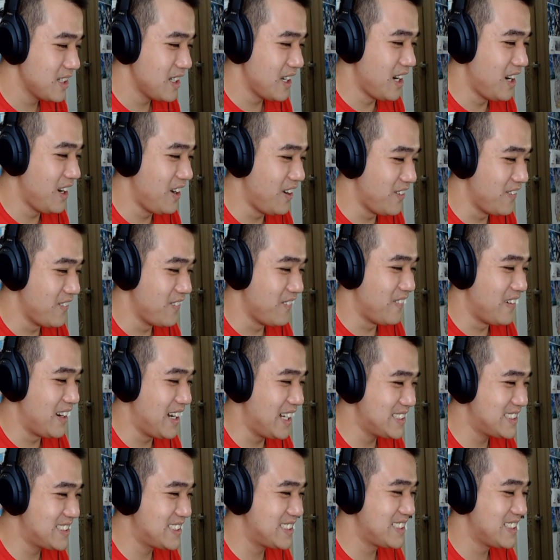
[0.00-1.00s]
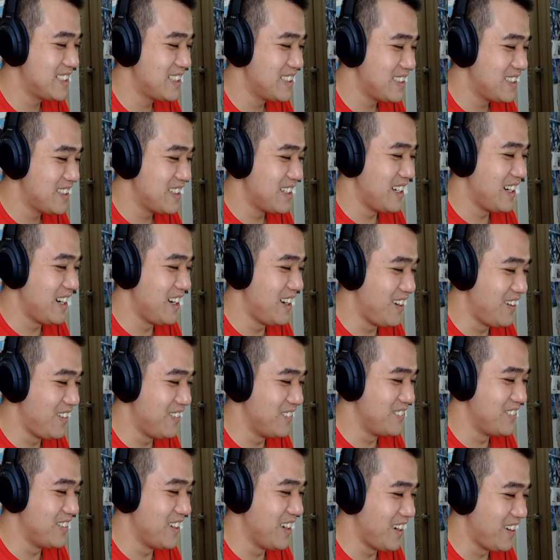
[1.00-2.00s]
Oh, what?
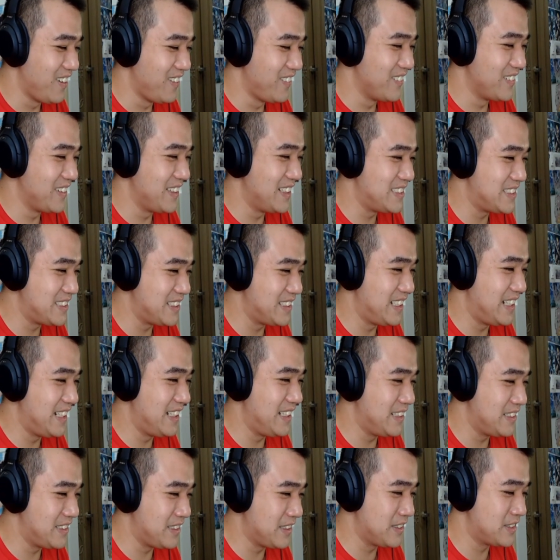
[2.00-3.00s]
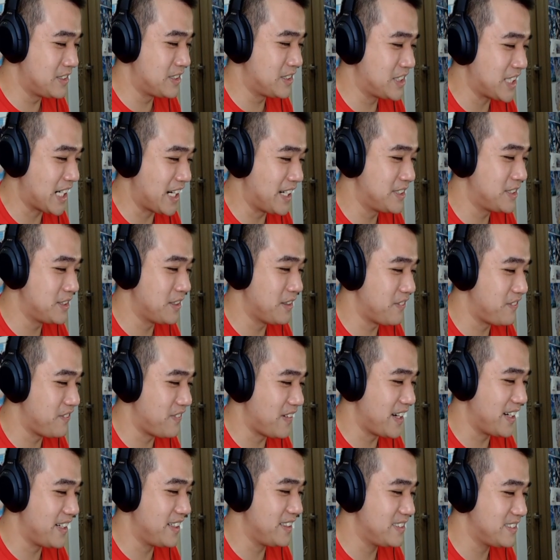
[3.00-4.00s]
Oh no, he's trying to
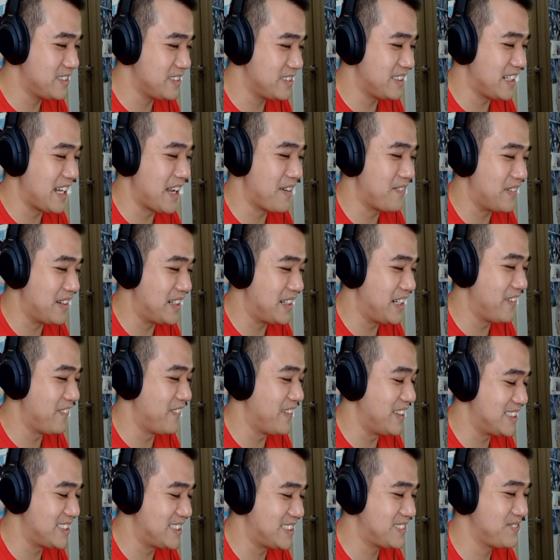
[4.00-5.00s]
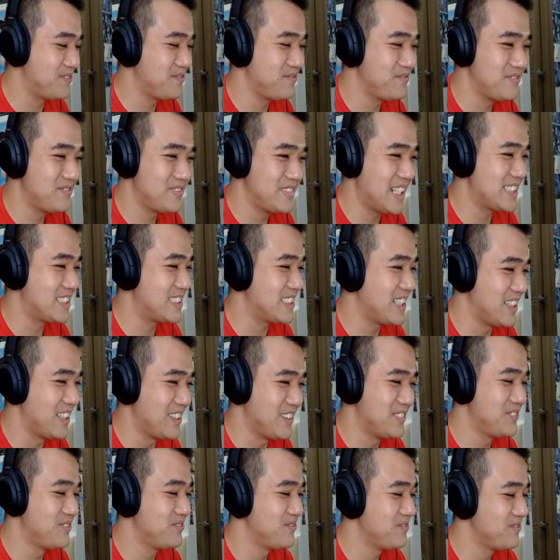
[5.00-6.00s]
fight? Yep, I knew it. Let's
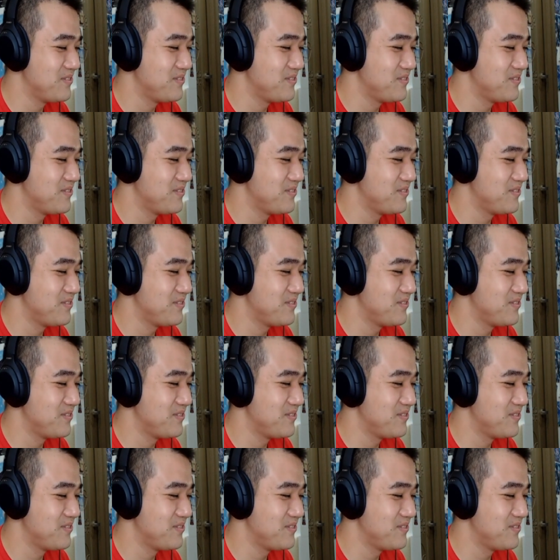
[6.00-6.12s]
go.